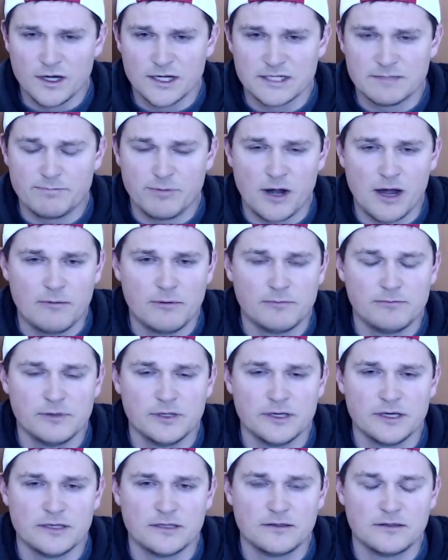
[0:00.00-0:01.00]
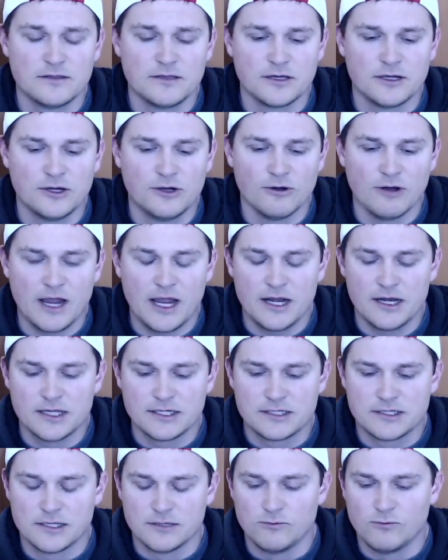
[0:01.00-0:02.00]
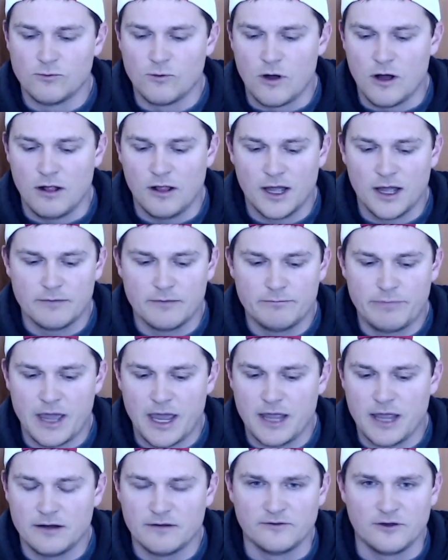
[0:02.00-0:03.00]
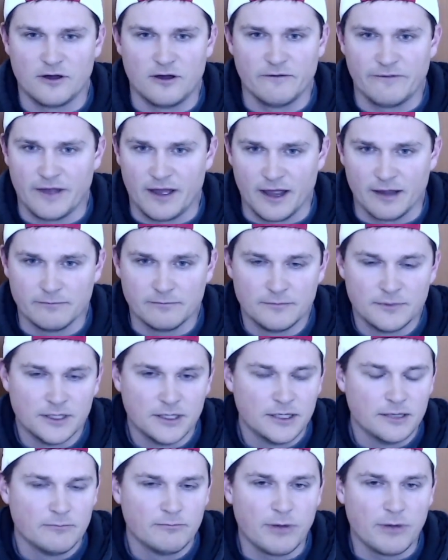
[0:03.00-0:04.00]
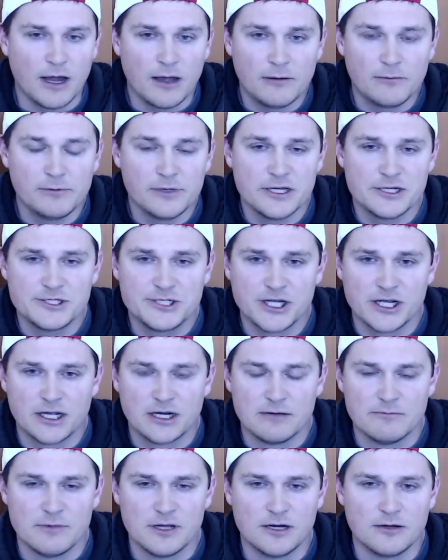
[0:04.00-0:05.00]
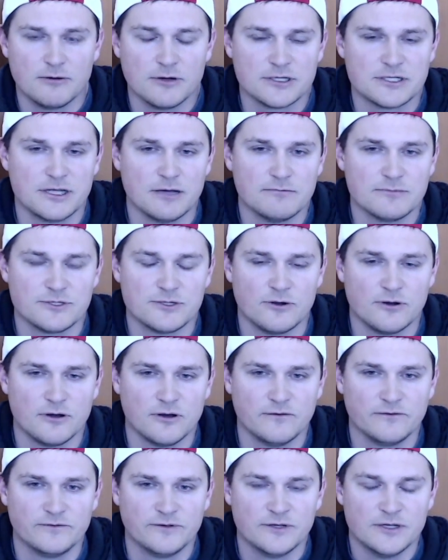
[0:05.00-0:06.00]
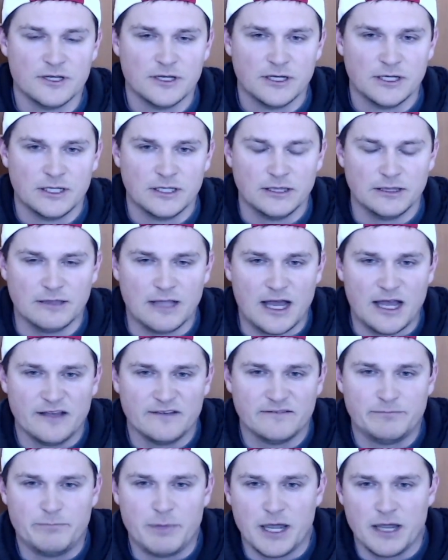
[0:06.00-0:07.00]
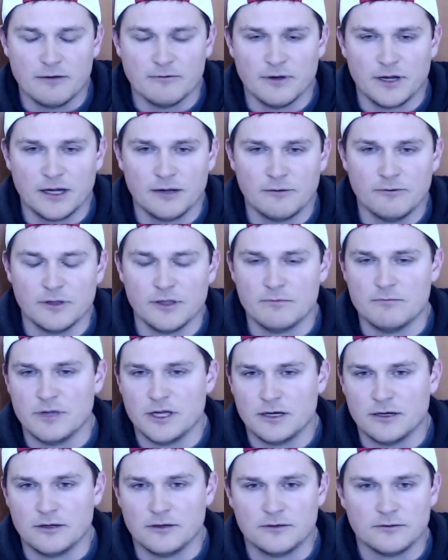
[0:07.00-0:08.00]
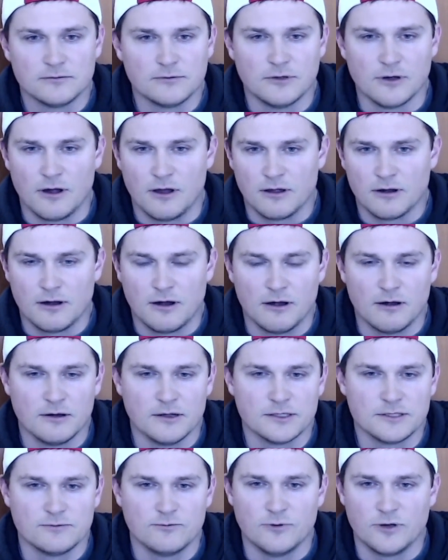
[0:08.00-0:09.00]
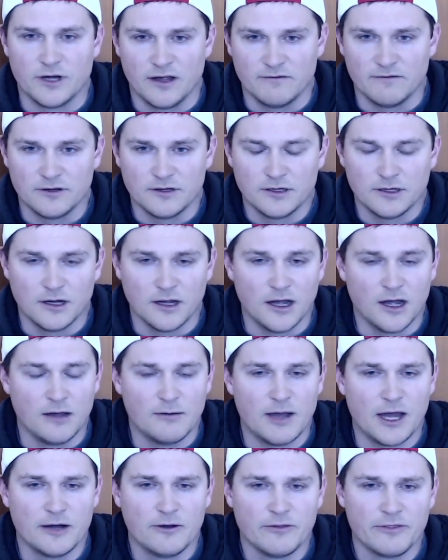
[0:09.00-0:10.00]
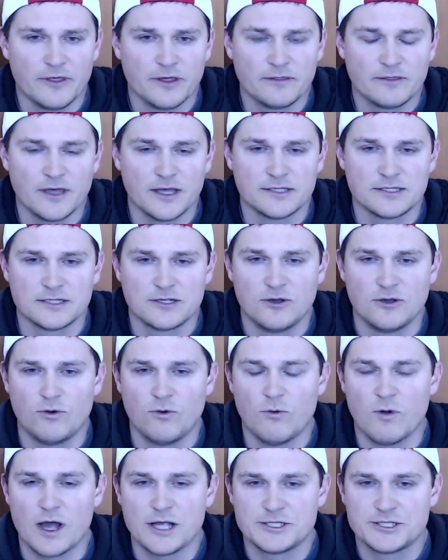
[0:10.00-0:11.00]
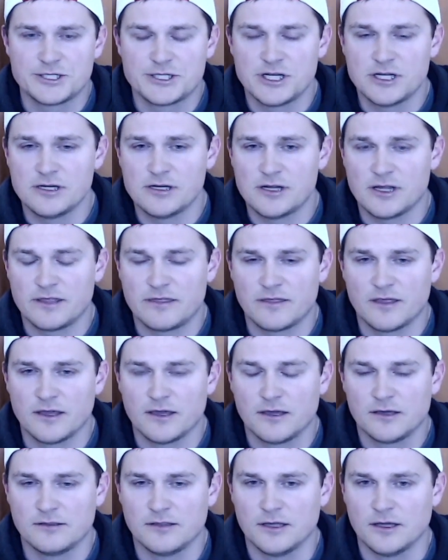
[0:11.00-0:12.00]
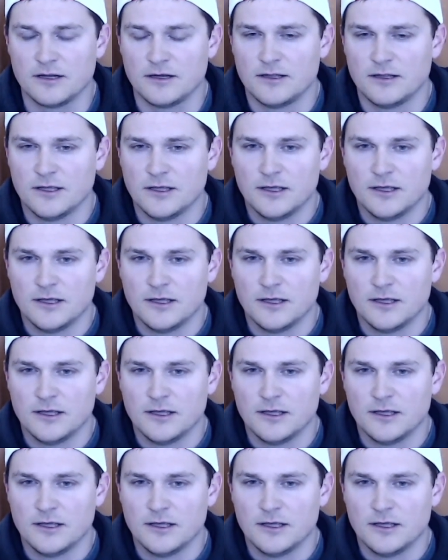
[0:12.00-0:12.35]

is probably the greatest walleye bait of all time? Probably a jig and a minnow, or some sort of live bait rig with a minnow, crawler harness, whatever. I don't think that's questioned. I think that